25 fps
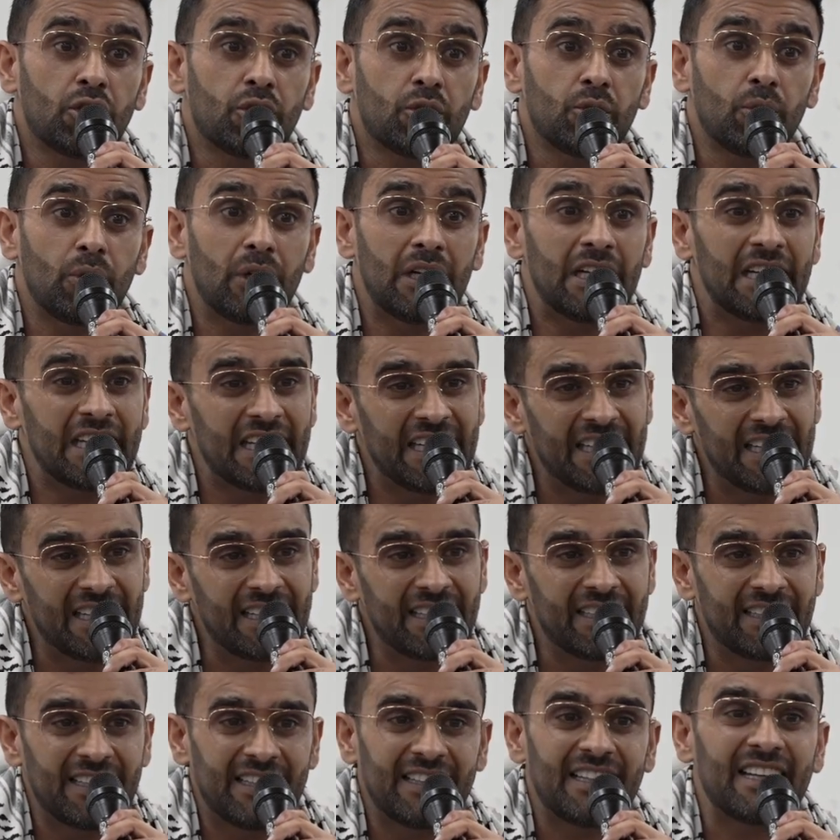to
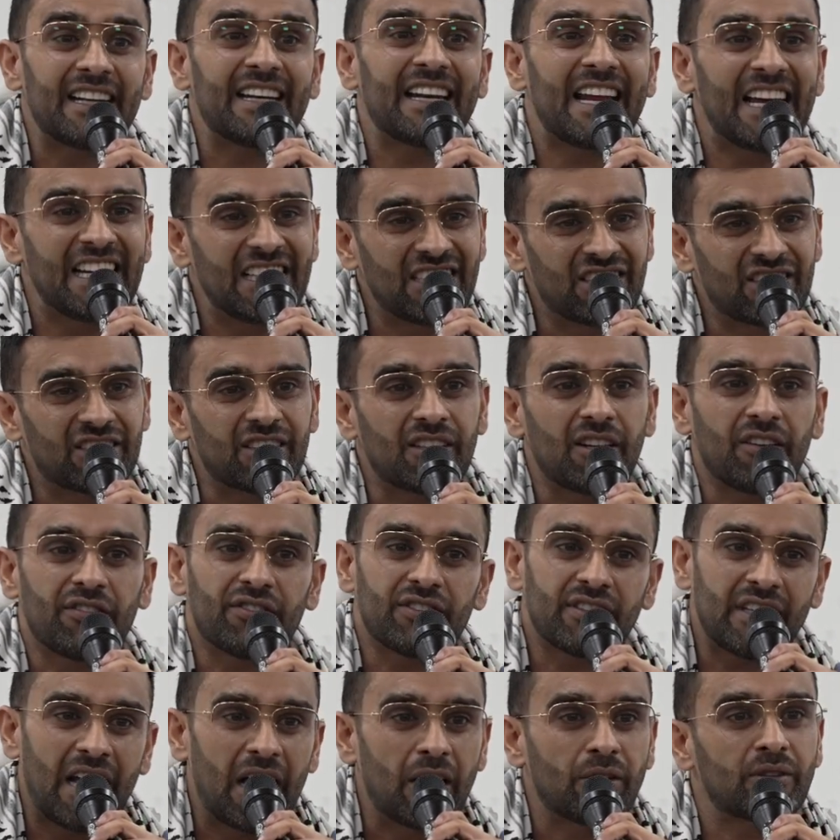lead the nation of
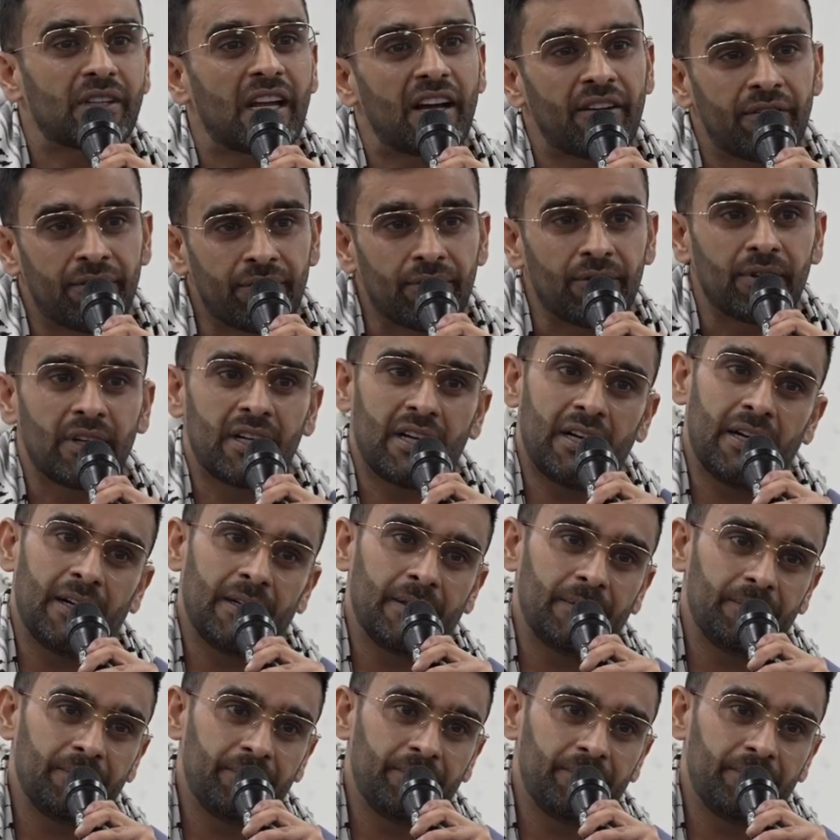South Africa.